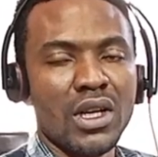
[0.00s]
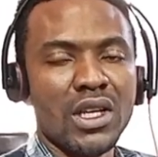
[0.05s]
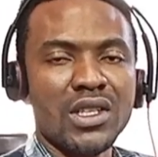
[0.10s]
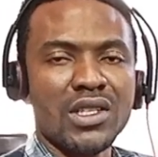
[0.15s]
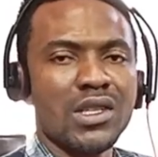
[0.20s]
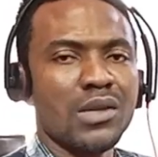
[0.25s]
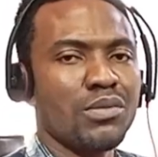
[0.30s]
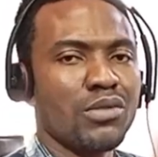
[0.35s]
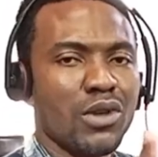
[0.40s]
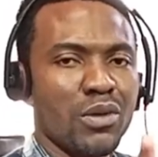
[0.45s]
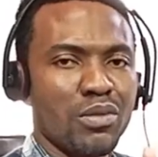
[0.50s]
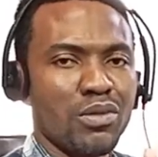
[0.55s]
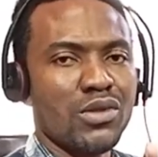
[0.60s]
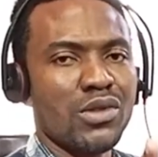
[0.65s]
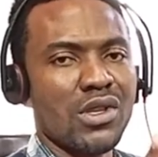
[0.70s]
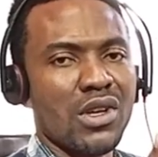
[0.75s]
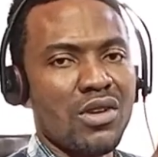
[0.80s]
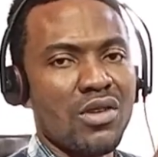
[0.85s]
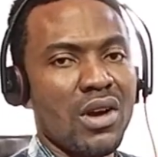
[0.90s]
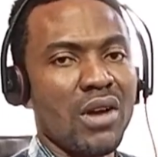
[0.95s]
It's a
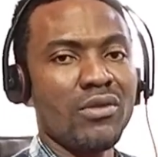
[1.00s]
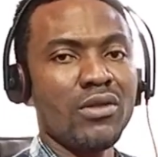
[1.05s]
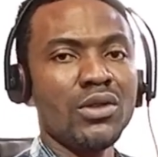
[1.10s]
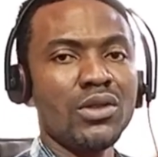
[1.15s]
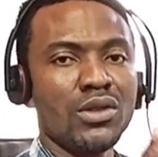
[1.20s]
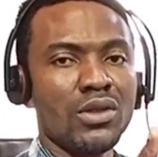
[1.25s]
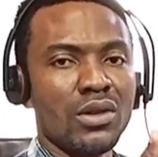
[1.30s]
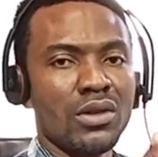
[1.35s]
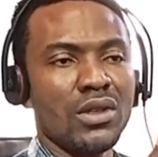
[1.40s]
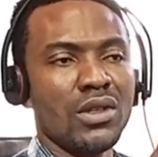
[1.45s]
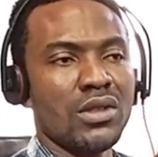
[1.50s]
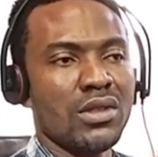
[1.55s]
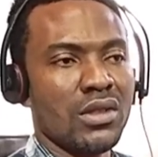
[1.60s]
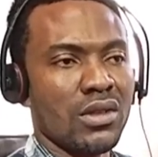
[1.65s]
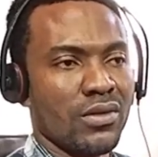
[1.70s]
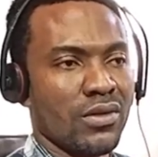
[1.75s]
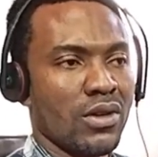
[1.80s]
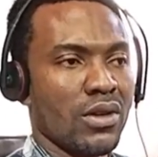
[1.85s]
proposal, you haven't done it.